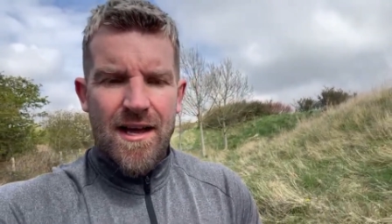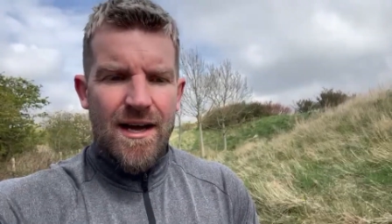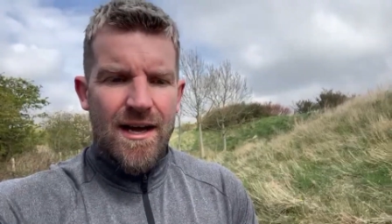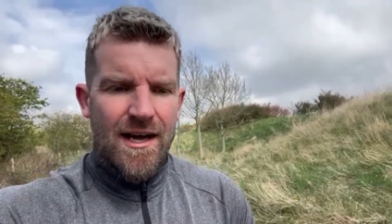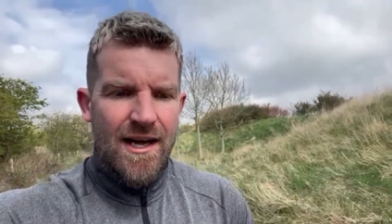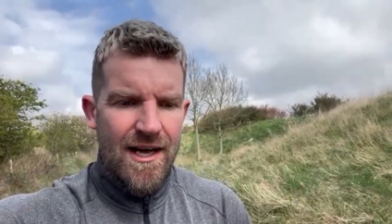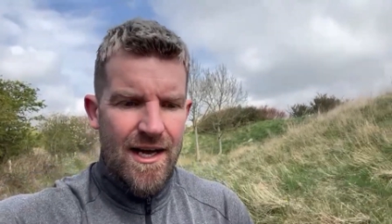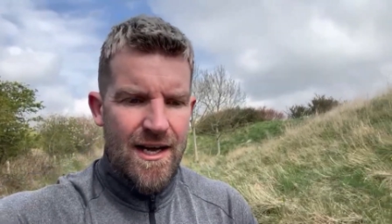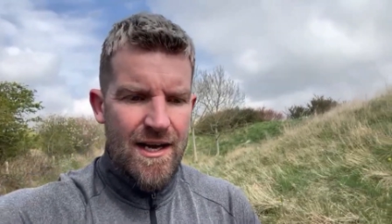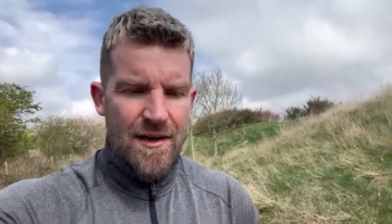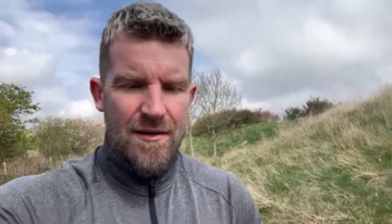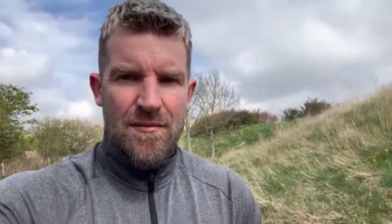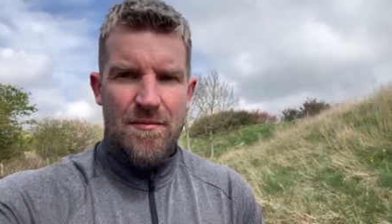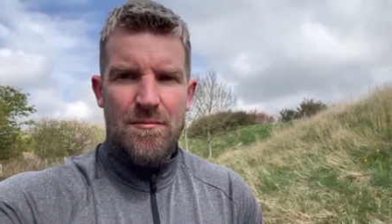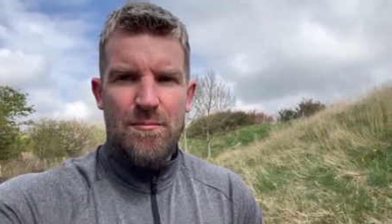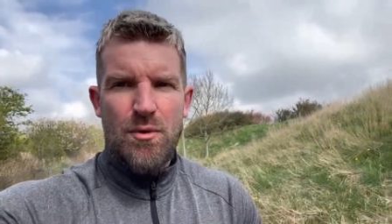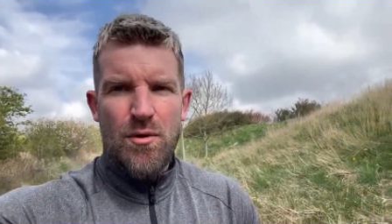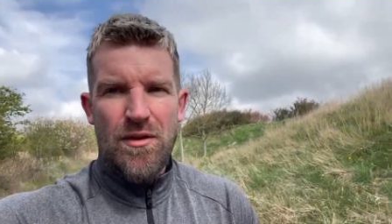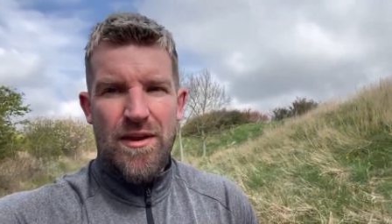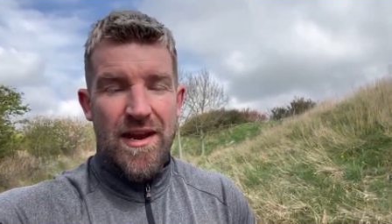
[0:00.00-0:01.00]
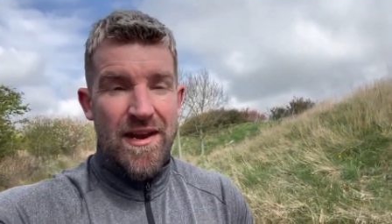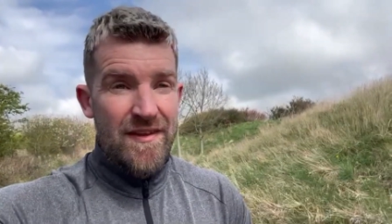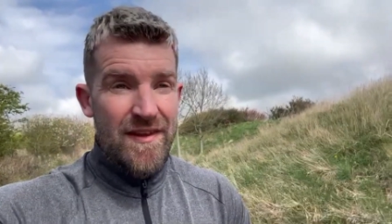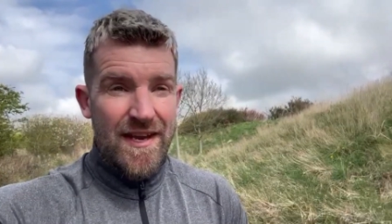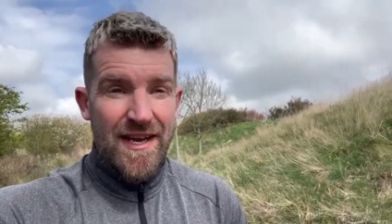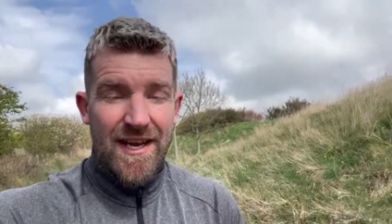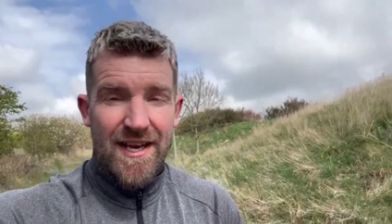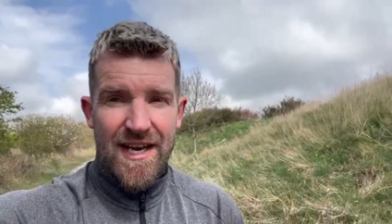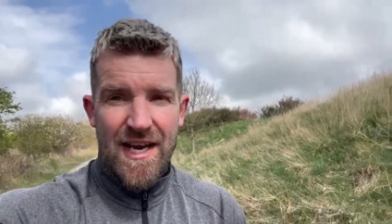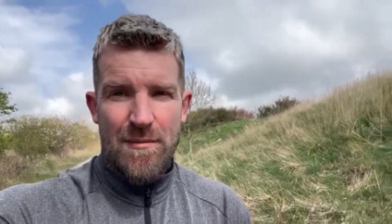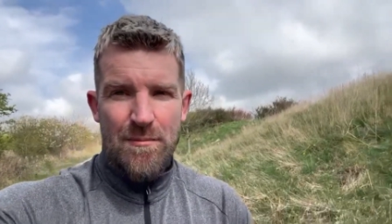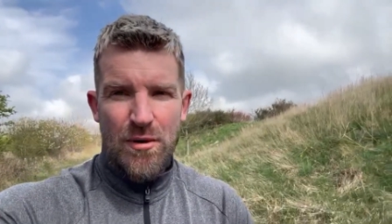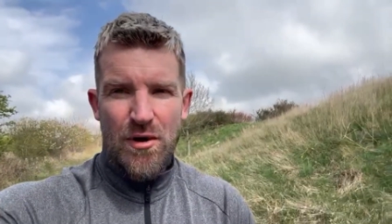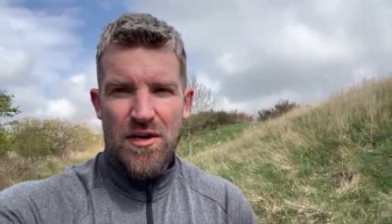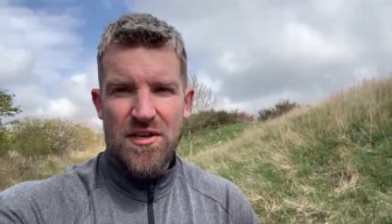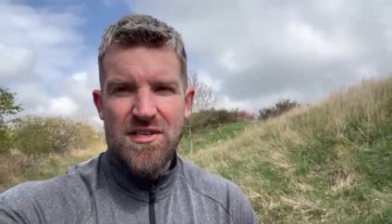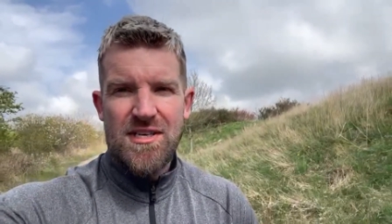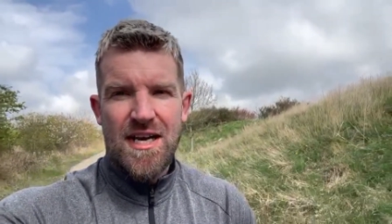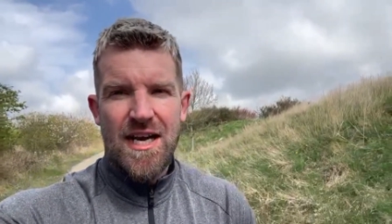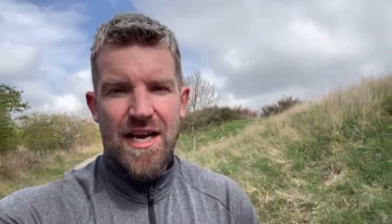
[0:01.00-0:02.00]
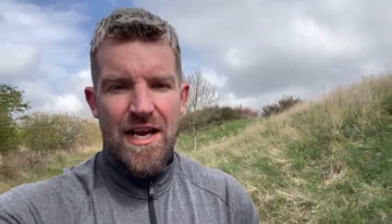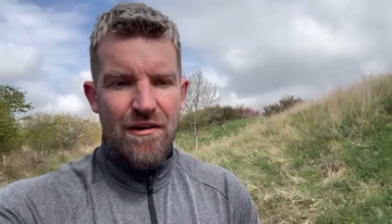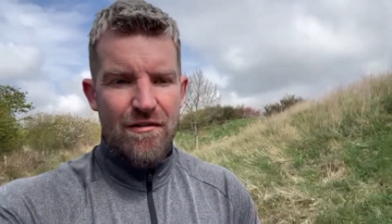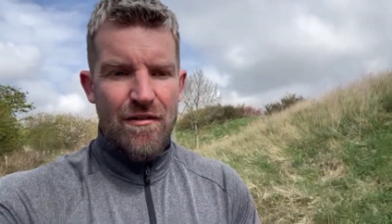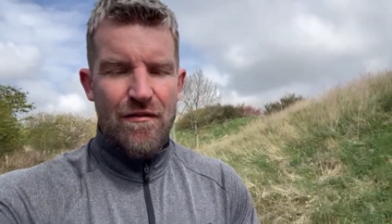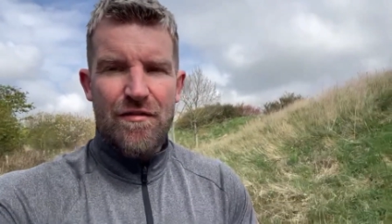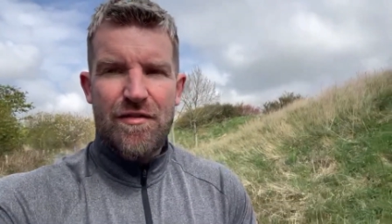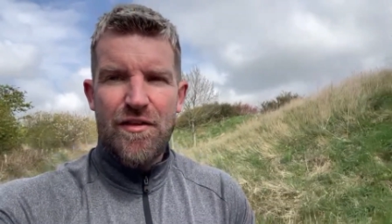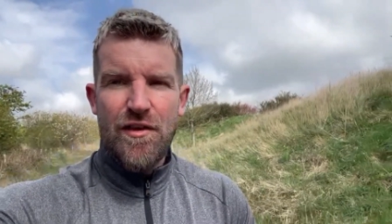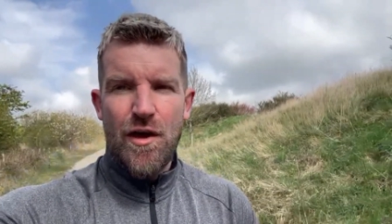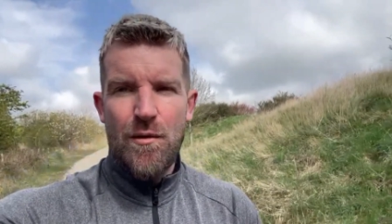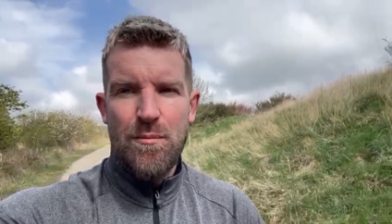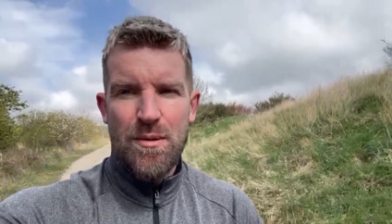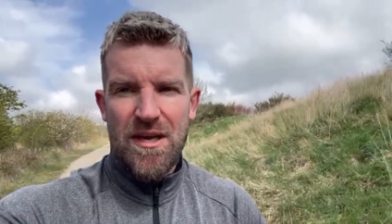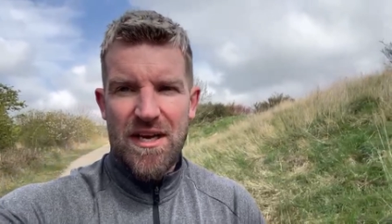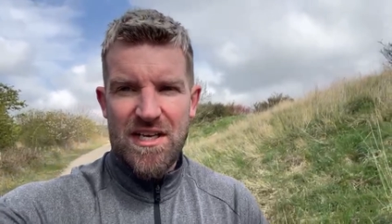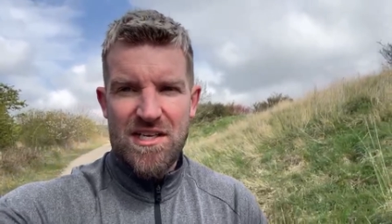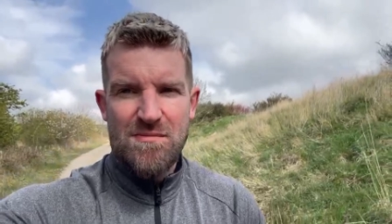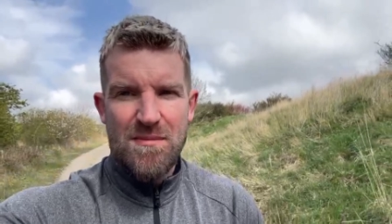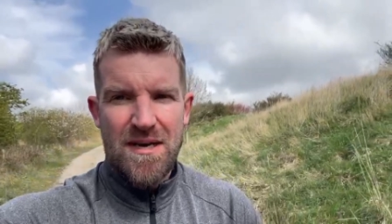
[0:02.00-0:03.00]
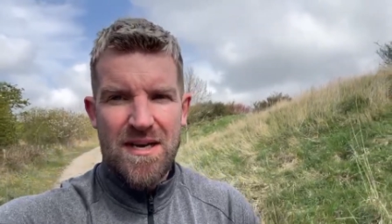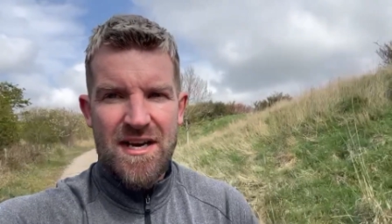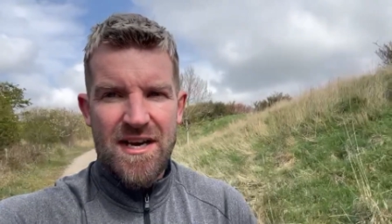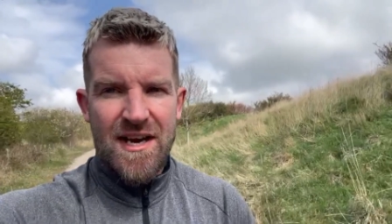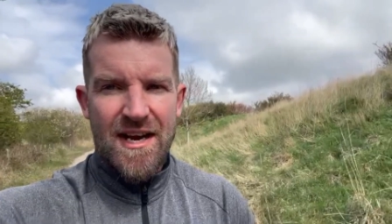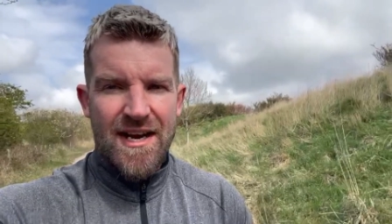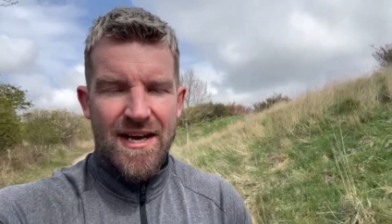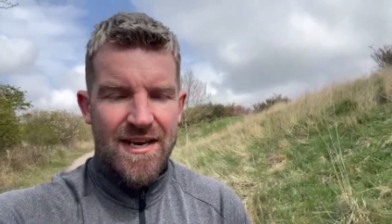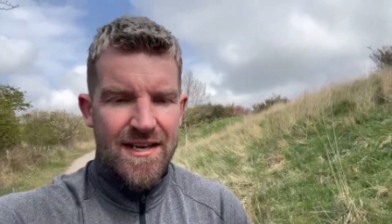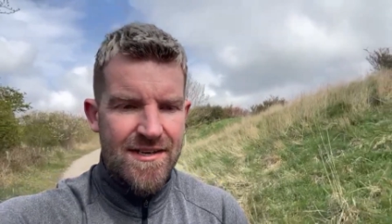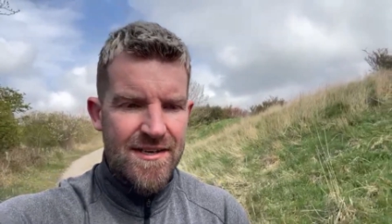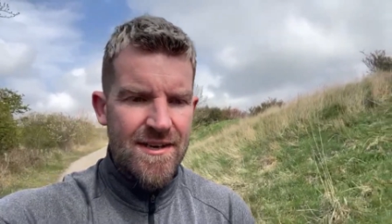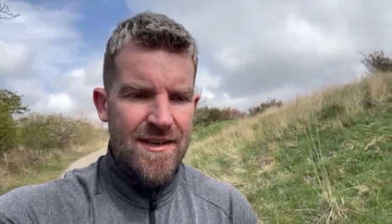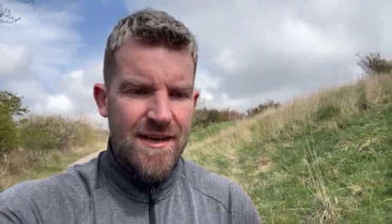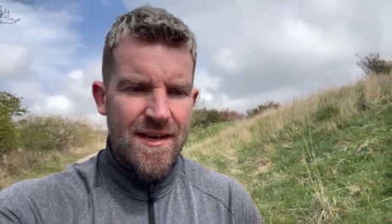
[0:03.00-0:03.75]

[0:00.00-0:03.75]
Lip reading: but then the 18 points clear of third place Man United.